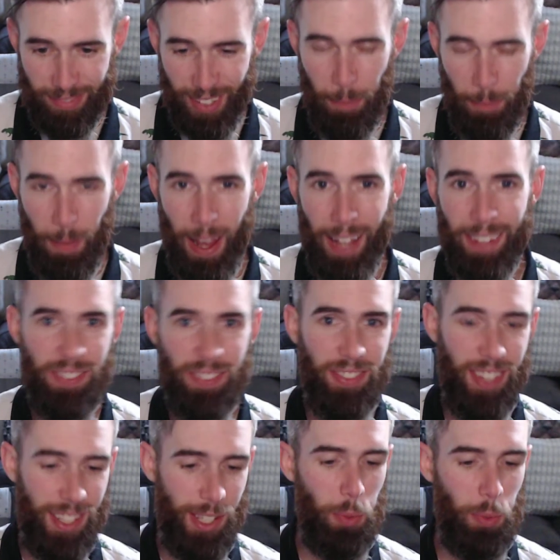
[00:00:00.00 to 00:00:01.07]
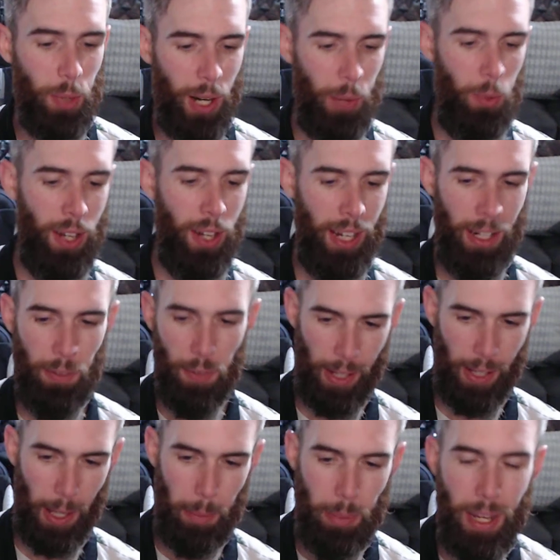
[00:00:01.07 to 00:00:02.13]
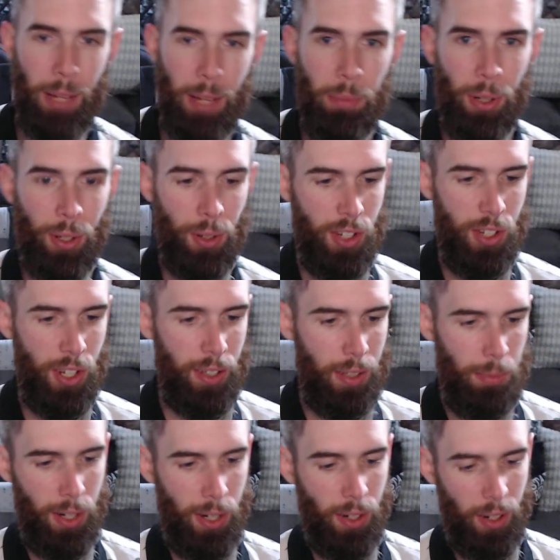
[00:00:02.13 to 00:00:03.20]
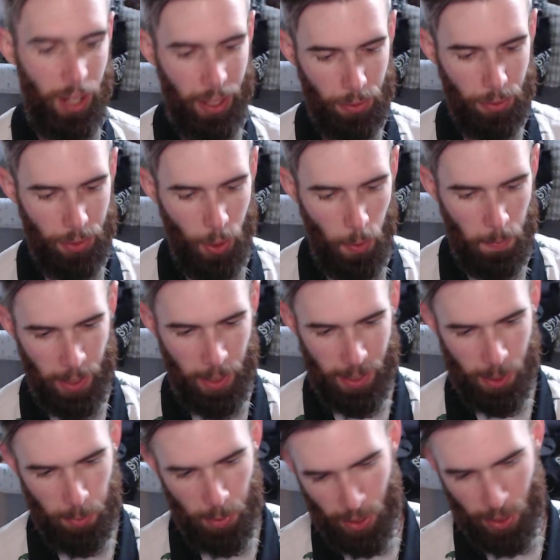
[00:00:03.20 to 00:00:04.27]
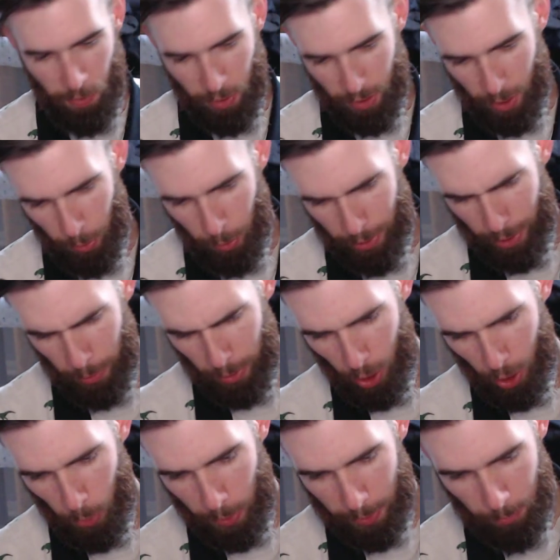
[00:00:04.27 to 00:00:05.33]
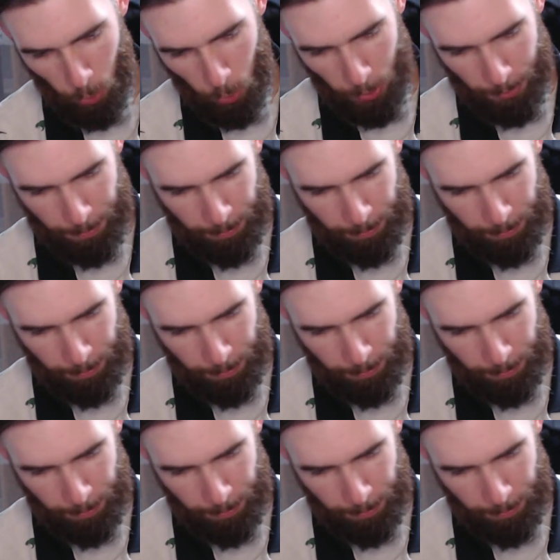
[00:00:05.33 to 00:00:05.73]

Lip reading: man, this is what I want out of like a peanut butter and jelly beer. I don't know if that's specifically what they were going for,